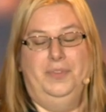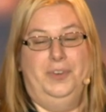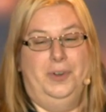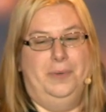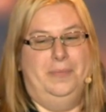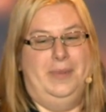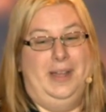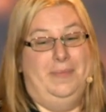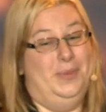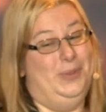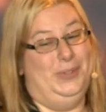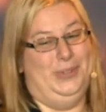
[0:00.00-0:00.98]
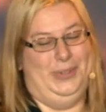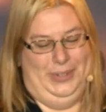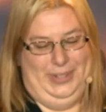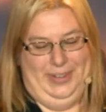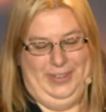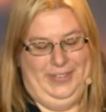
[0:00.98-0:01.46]
from um, all
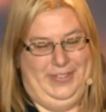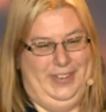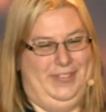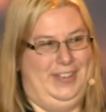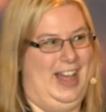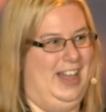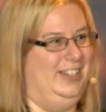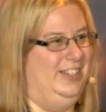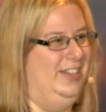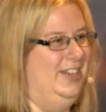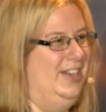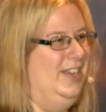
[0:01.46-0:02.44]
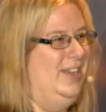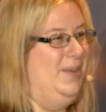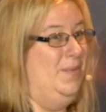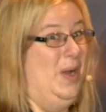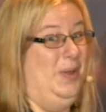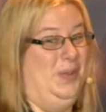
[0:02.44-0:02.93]
sorts of, of large,
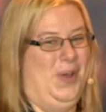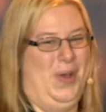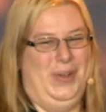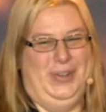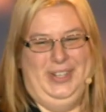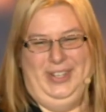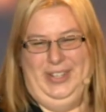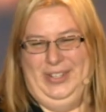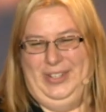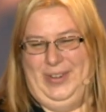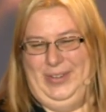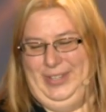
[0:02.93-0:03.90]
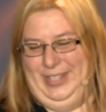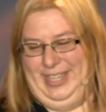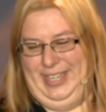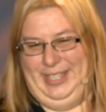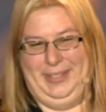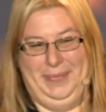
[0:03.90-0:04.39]
well known
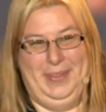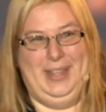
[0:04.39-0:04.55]
consultancies.